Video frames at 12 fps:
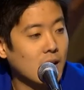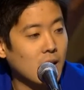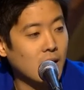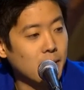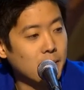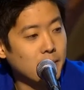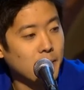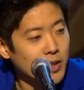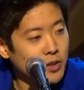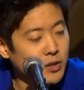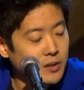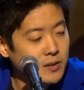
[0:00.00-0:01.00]

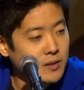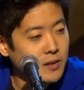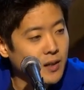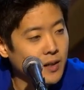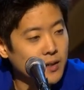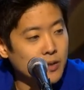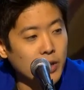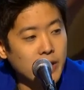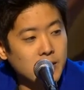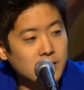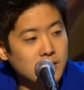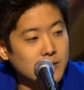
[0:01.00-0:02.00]
Another
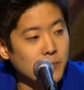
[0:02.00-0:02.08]
great